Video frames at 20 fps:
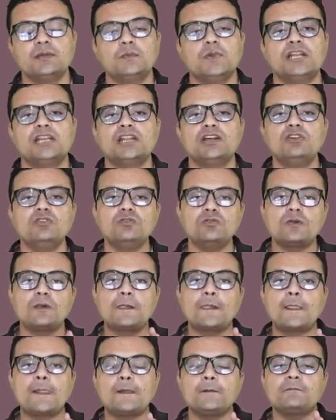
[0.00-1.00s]
But now
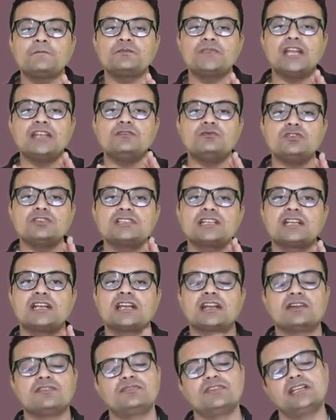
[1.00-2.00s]
that was a
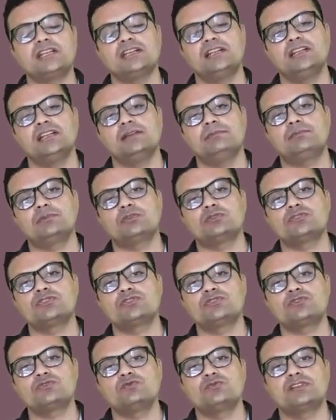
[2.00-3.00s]
graphical
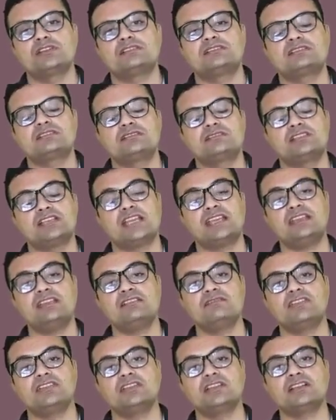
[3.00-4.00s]
approach towards
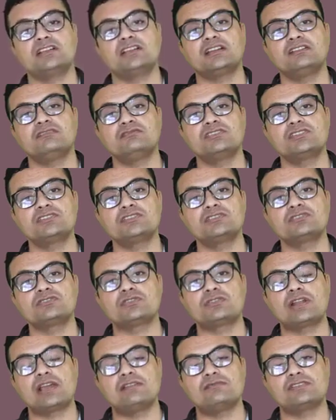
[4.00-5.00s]
checking whether convergence
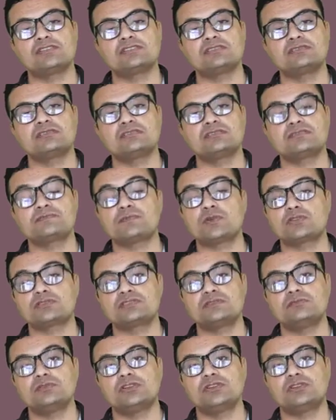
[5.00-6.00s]
or divergence is
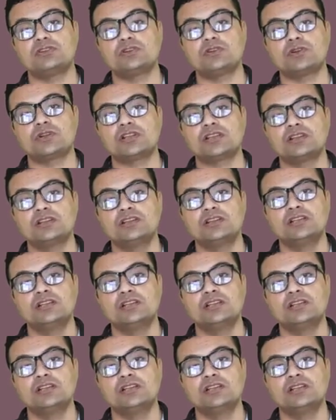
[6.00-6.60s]
possible or not.